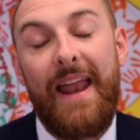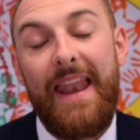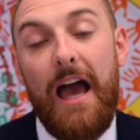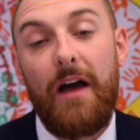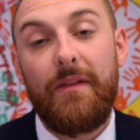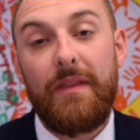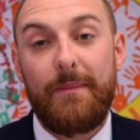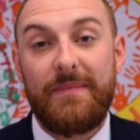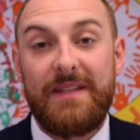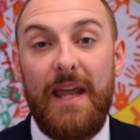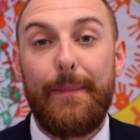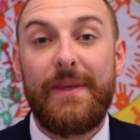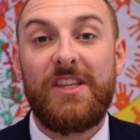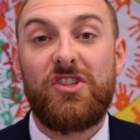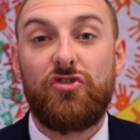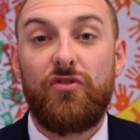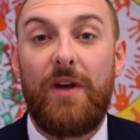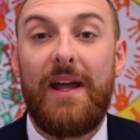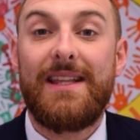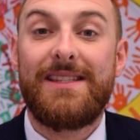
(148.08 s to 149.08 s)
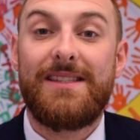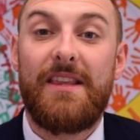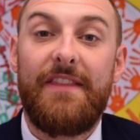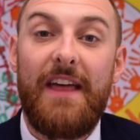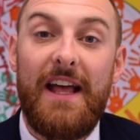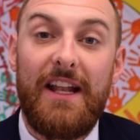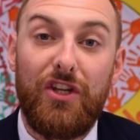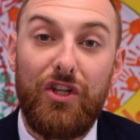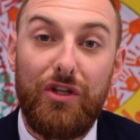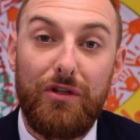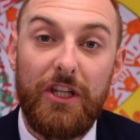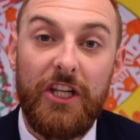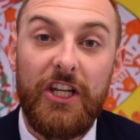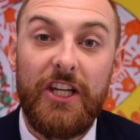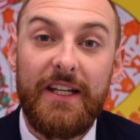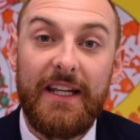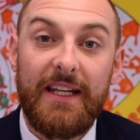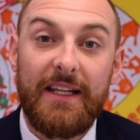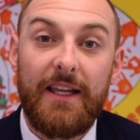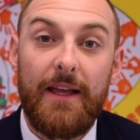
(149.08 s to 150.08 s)
and help them demonstrate their new
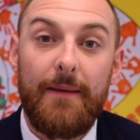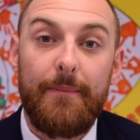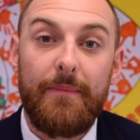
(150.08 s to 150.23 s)
learning.